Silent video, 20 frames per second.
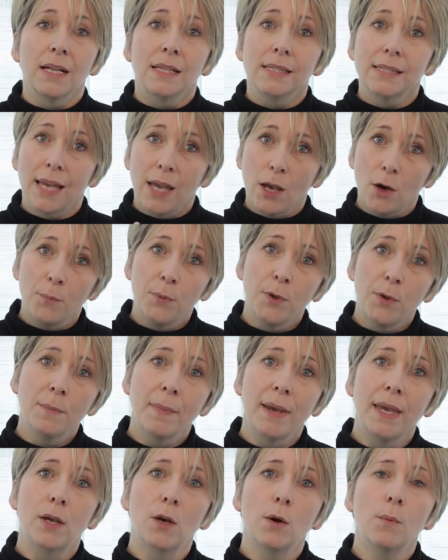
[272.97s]
to help you
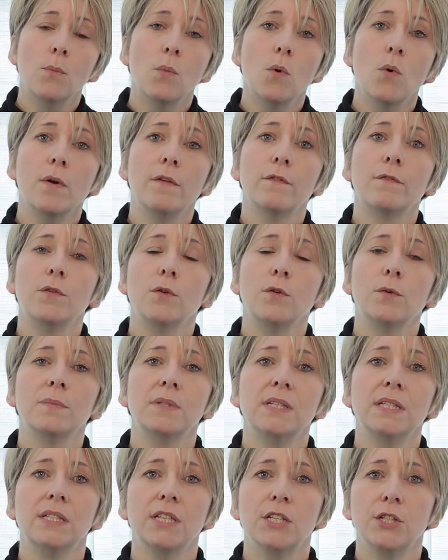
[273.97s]
make a more informed
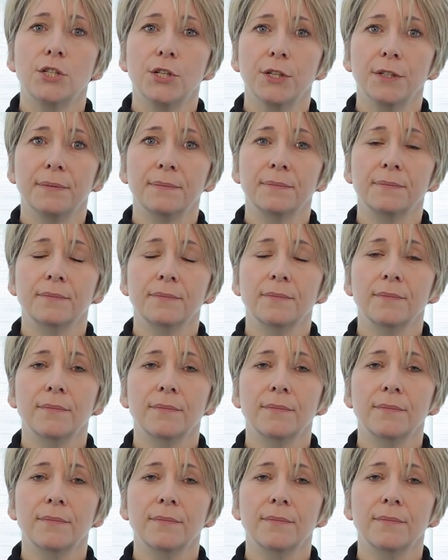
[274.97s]
decision.